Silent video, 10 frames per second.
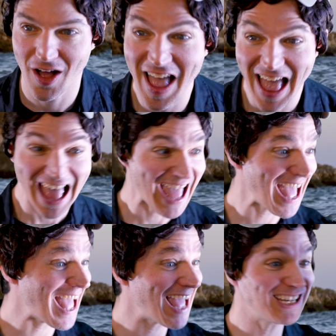got this, guys.
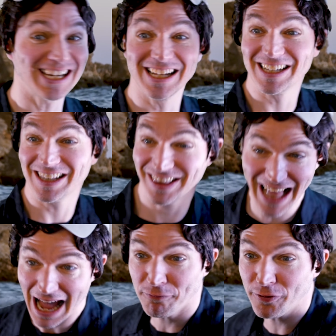And
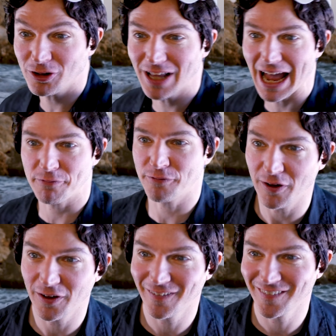lie for your life.